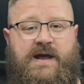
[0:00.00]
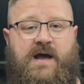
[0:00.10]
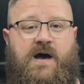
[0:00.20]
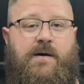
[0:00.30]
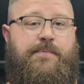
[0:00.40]
pick
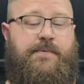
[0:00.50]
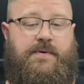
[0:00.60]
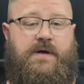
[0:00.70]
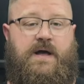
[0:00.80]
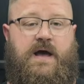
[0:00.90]

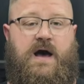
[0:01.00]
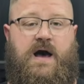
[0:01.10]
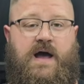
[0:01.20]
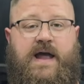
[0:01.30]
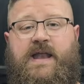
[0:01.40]
up
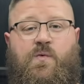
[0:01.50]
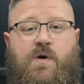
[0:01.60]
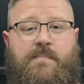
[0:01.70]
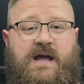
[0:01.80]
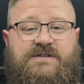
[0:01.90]
any
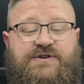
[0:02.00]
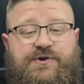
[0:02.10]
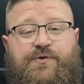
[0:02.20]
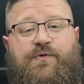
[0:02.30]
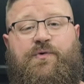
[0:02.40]

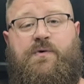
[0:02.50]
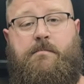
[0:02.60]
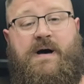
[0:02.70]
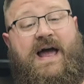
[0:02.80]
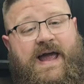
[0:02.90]

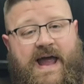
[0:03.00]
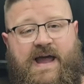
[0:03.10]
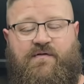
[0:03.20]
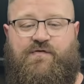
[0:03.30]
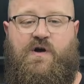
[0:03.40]

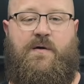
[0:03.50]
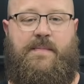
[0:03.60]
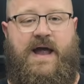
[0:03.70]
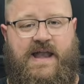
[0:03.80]
1x2x8 from